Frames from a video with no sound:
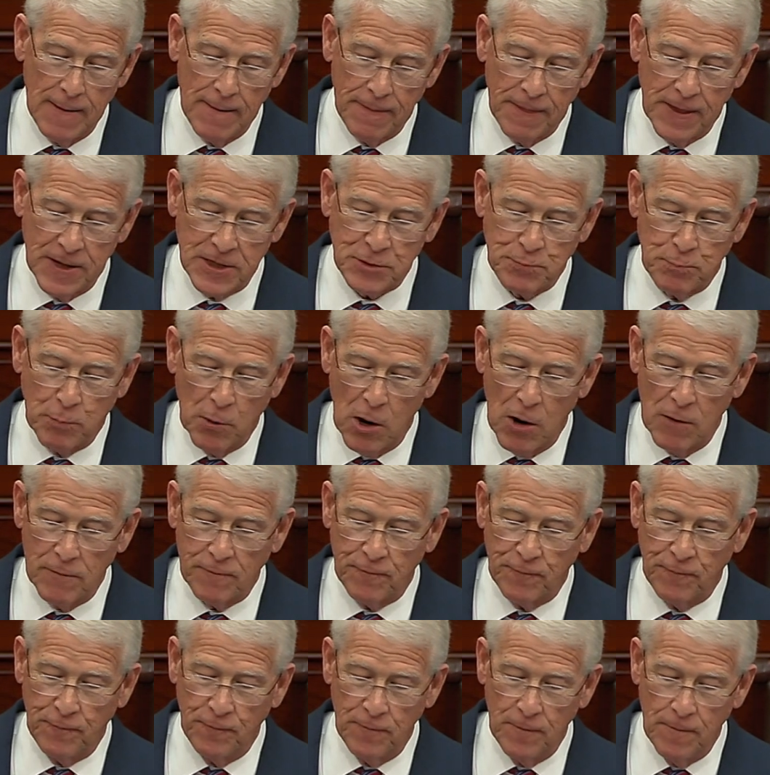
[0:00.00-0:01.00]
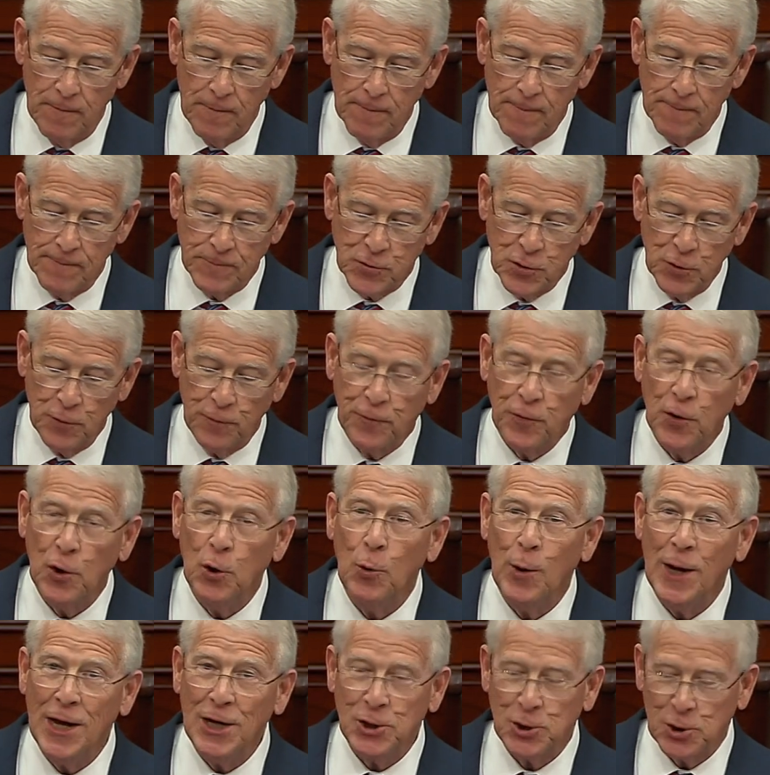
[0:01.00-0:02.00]
This brought to
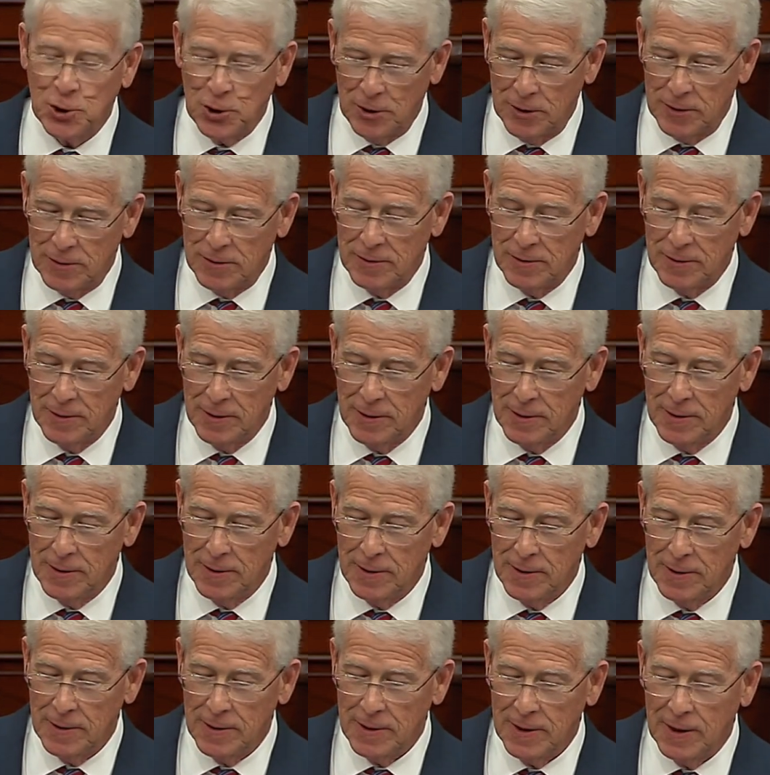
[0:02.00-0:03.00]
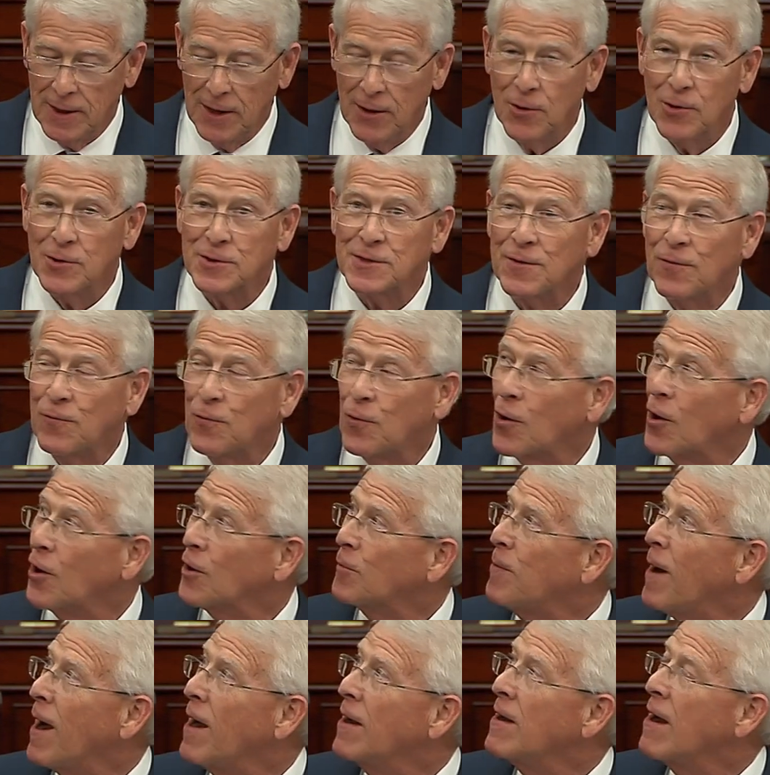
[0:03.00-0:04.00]
fruition years of work
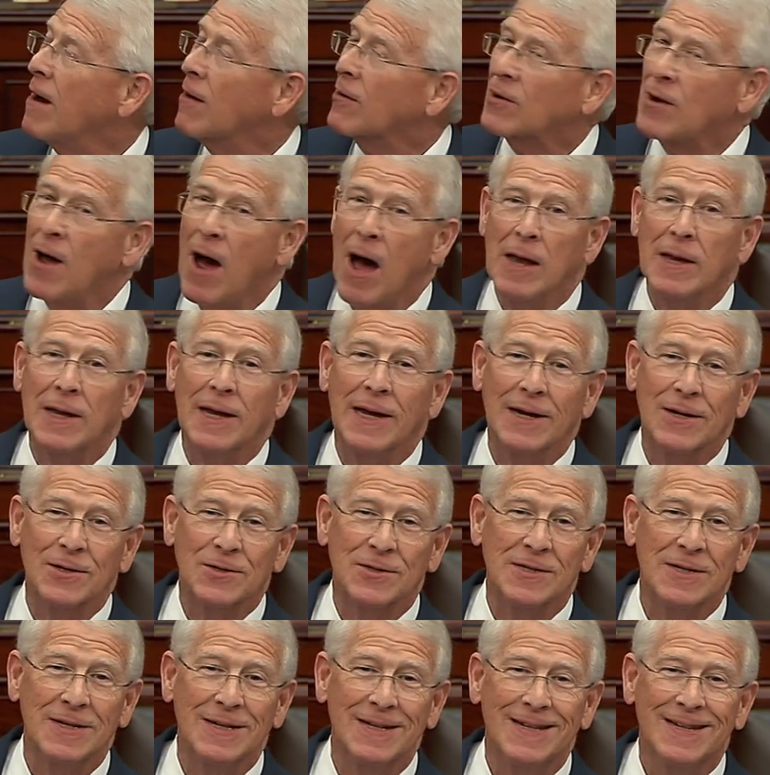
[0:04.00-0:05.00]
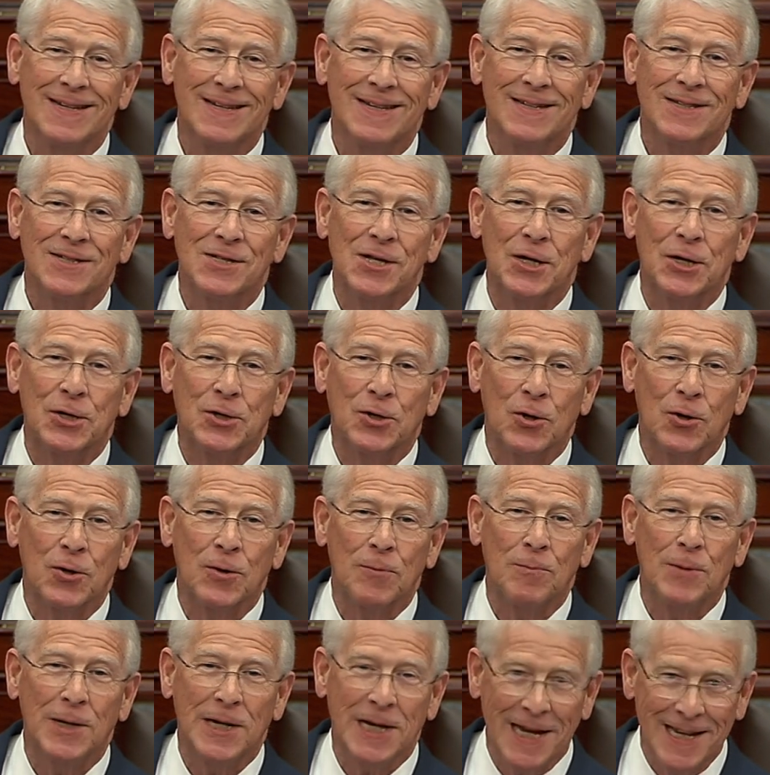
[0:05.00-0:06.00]
by our colleagues, Senator
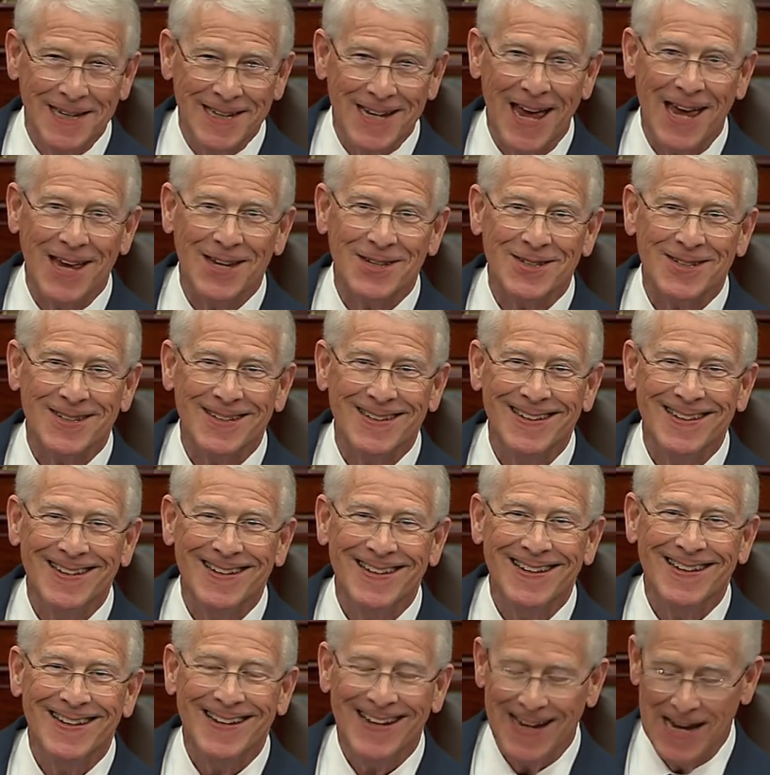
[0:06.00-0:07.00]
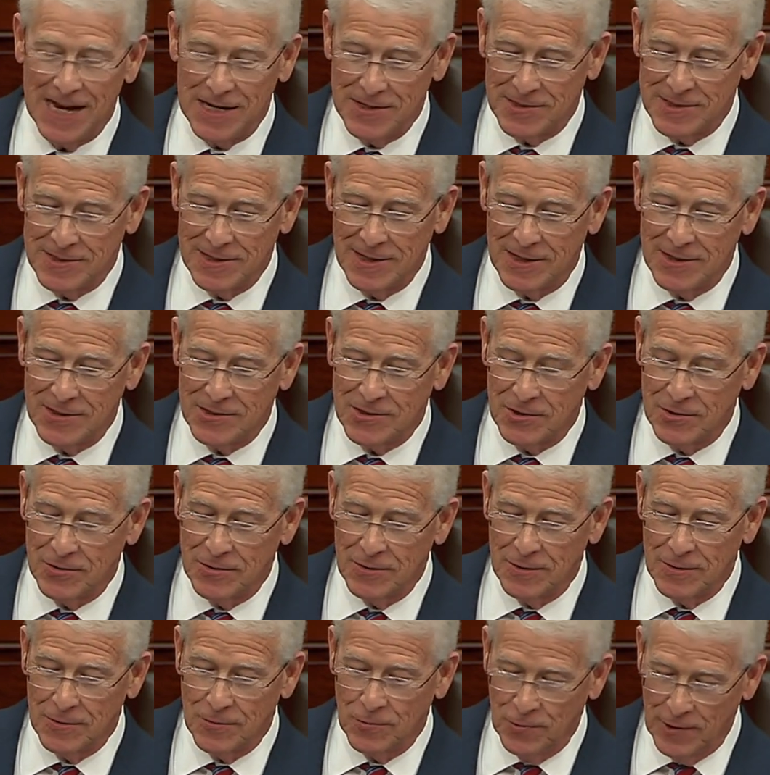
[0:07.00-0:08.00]
Menendez and Senator
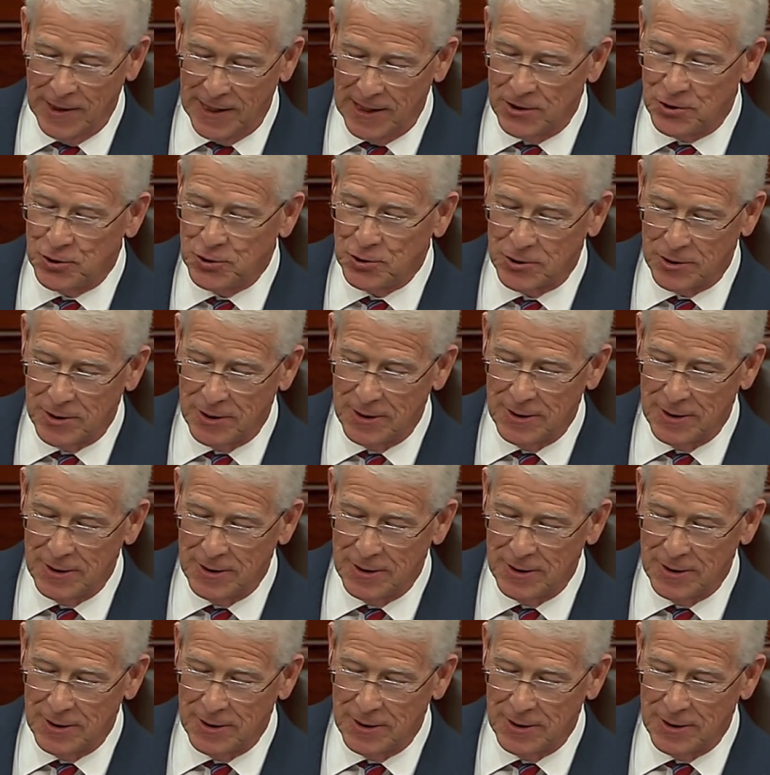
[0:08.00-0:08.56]
Risch.